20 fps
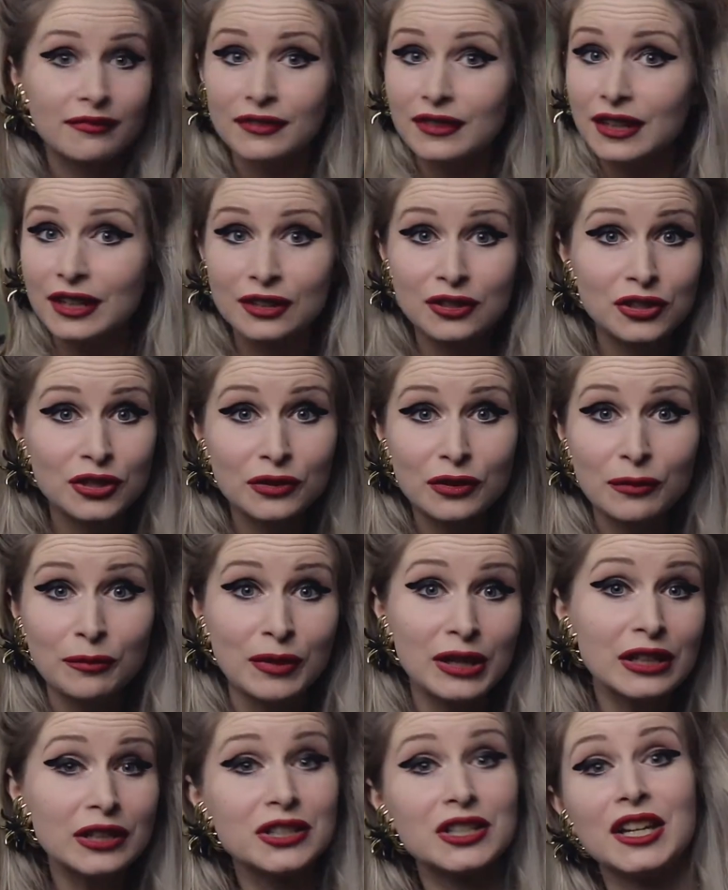then do a
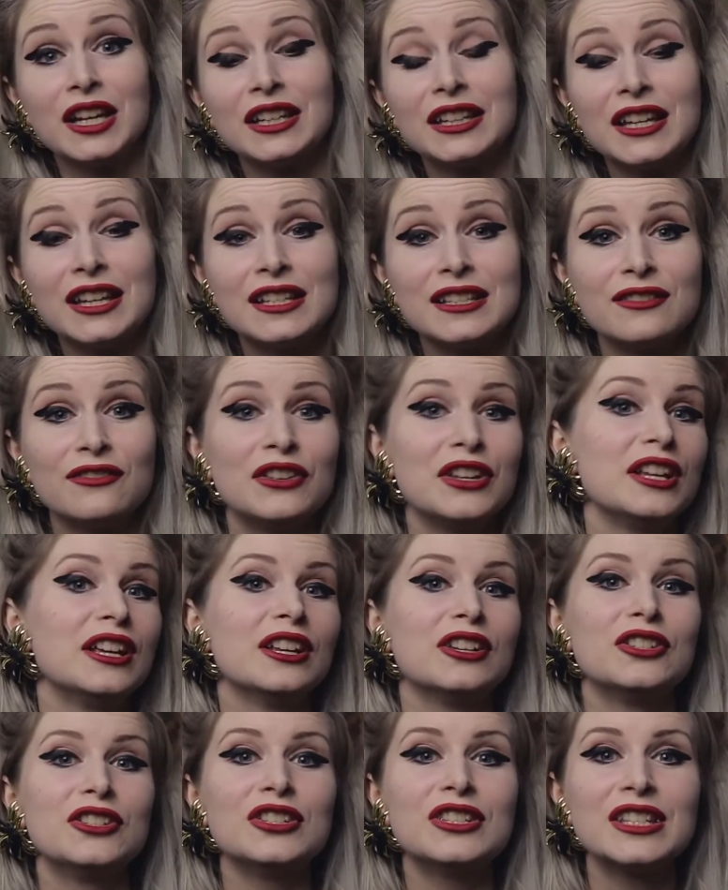milkshake that is
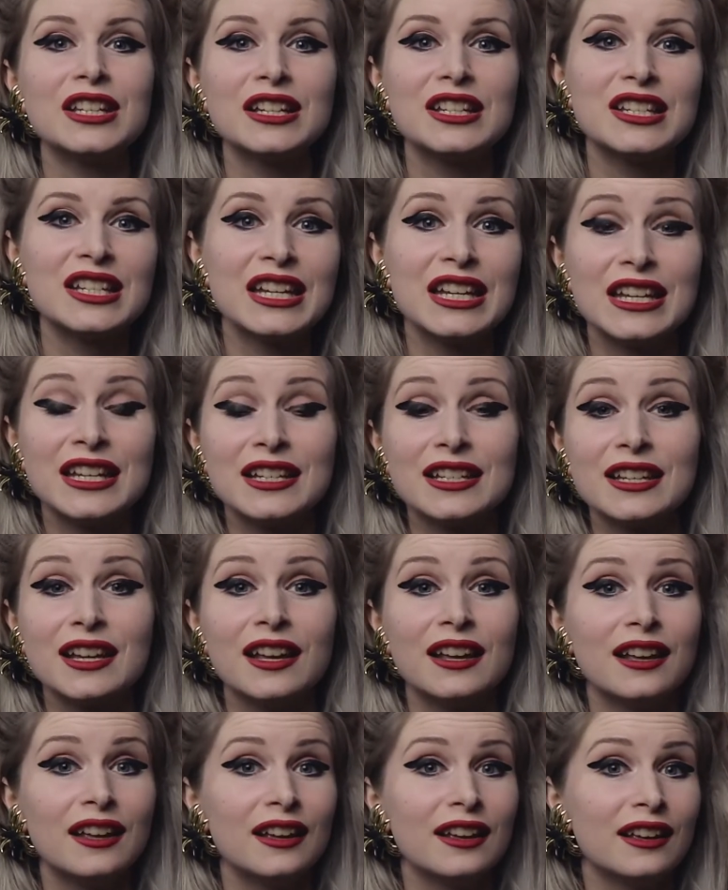vegan. Just exchange
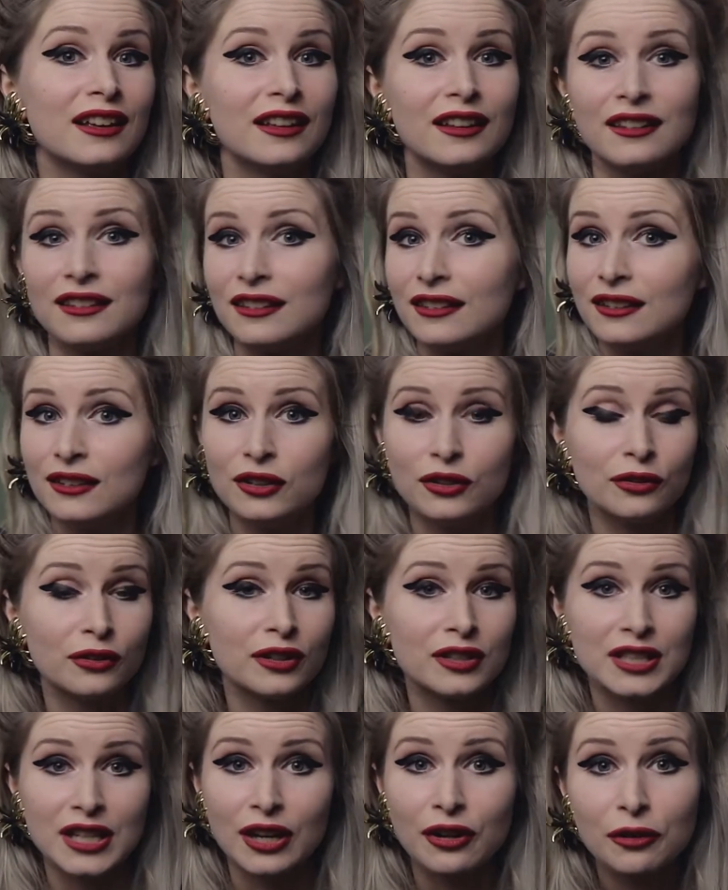
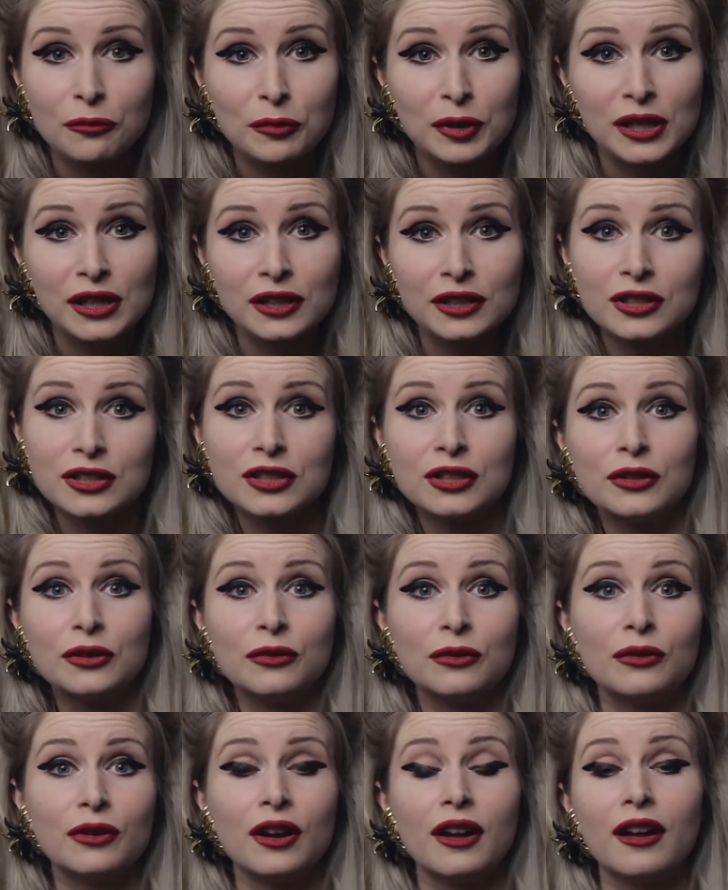your dairy milk
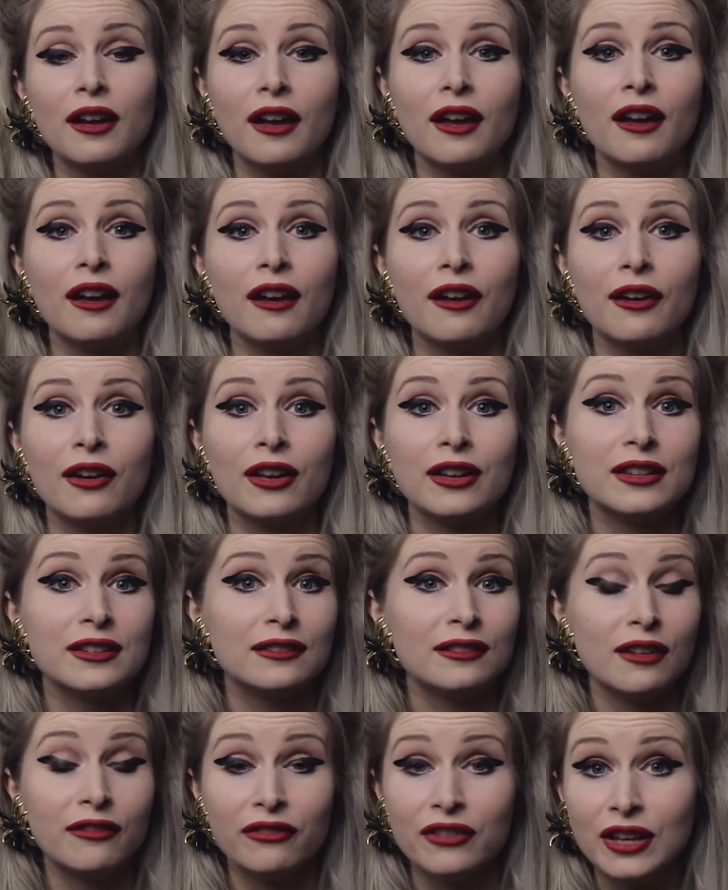to a
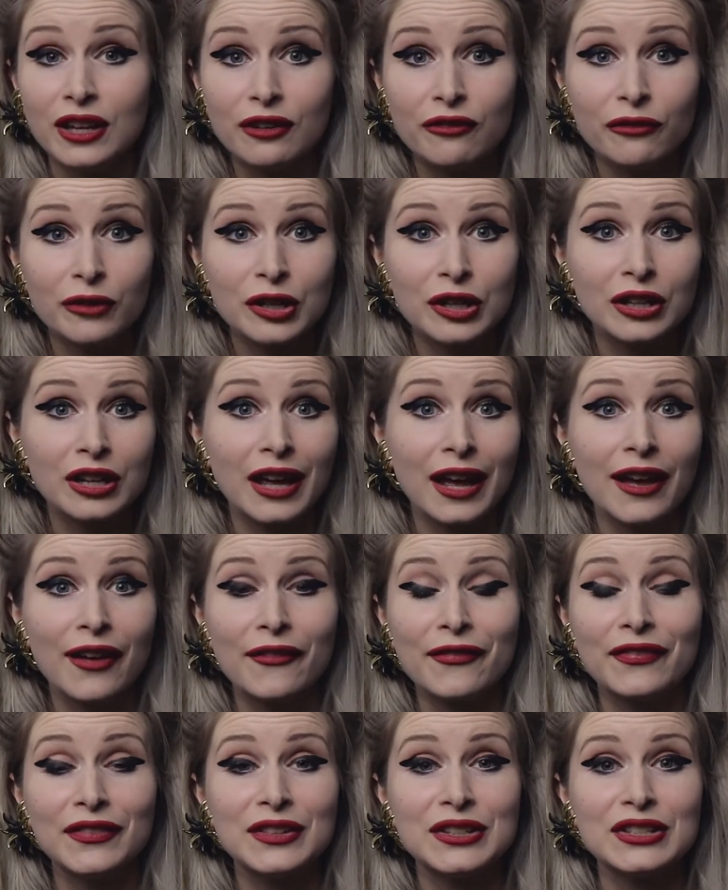vegan one,
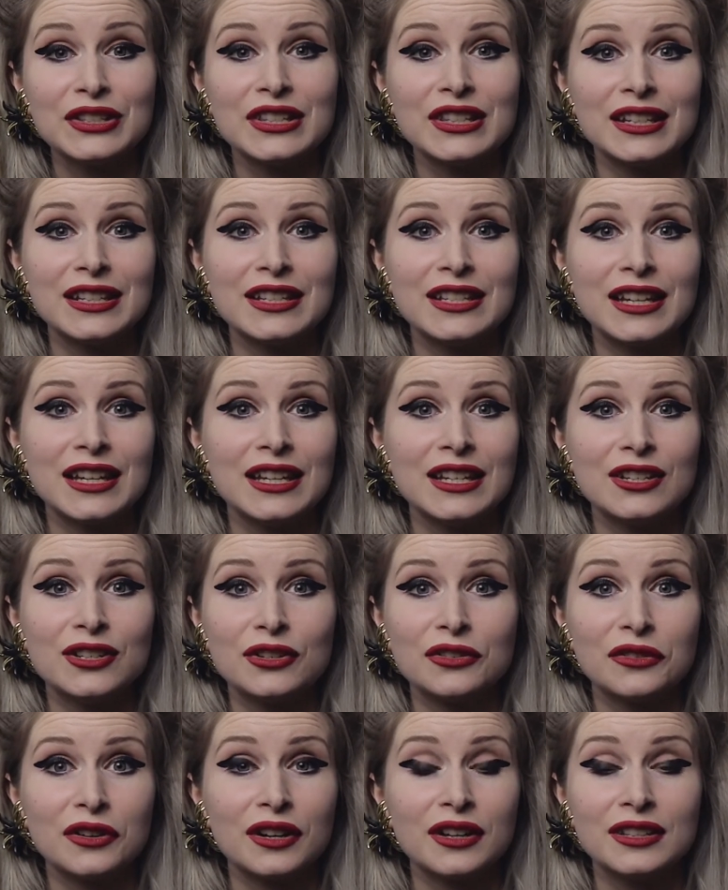and just
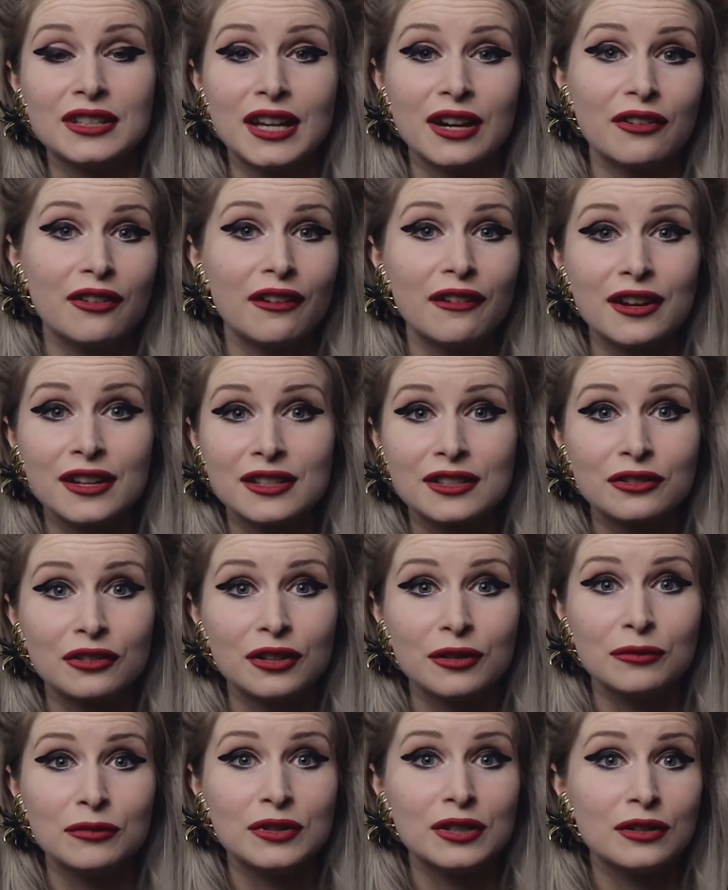exchange your dairy ice
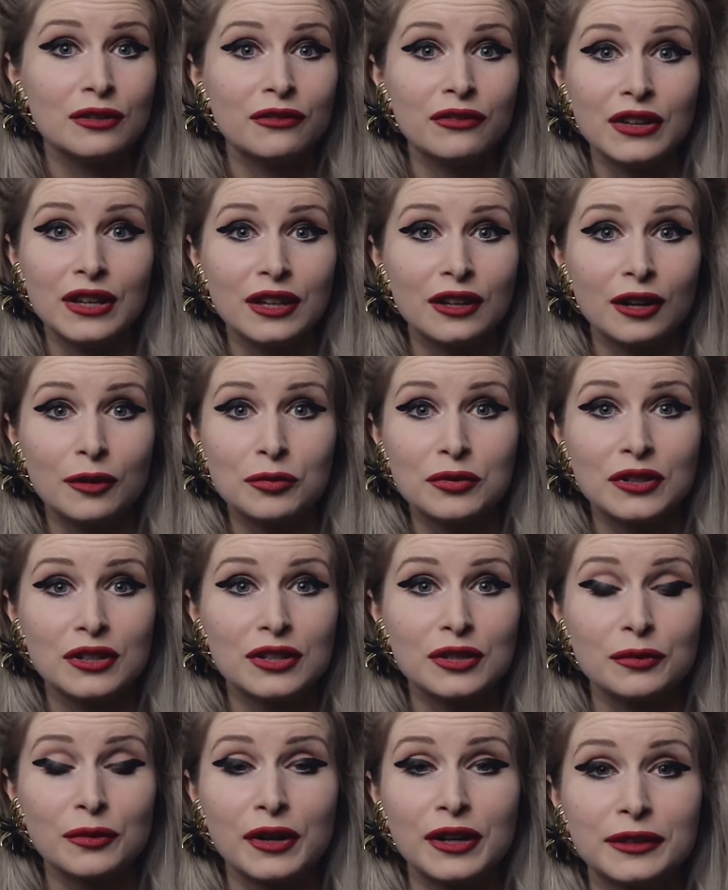cream to a vegan
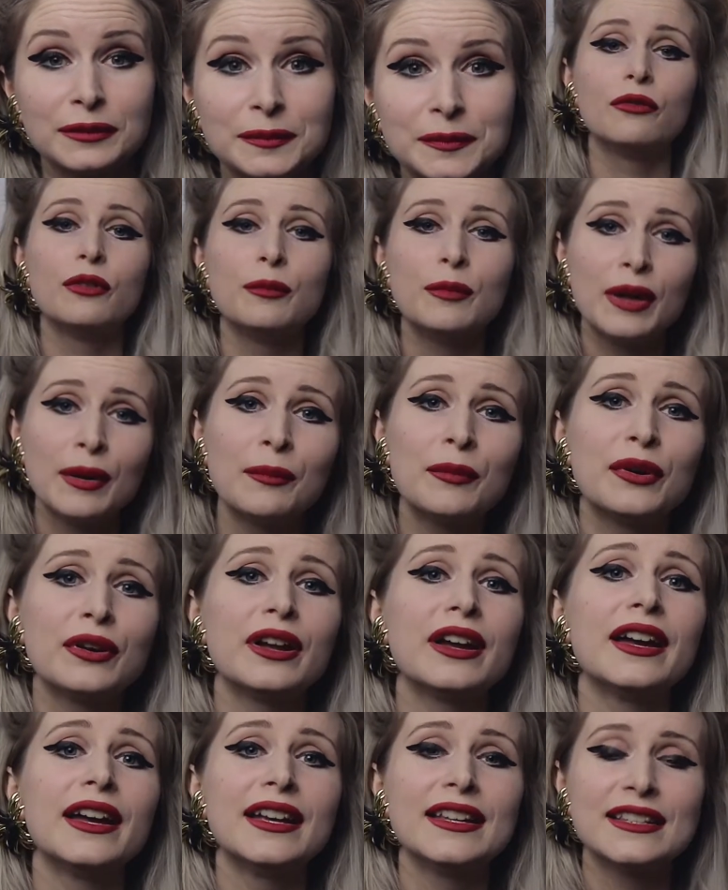option as well. Remember
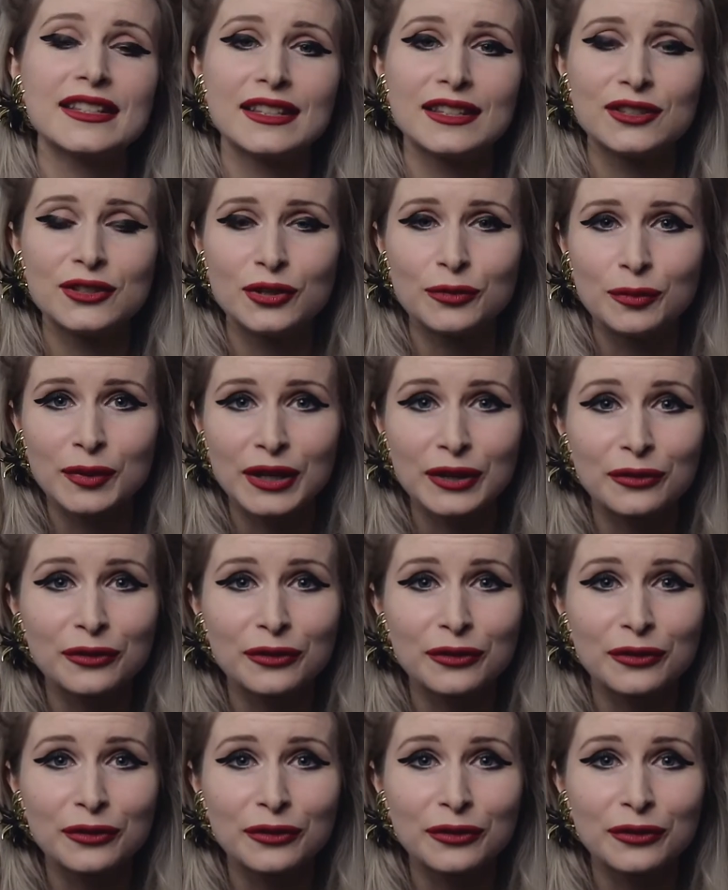guys, to be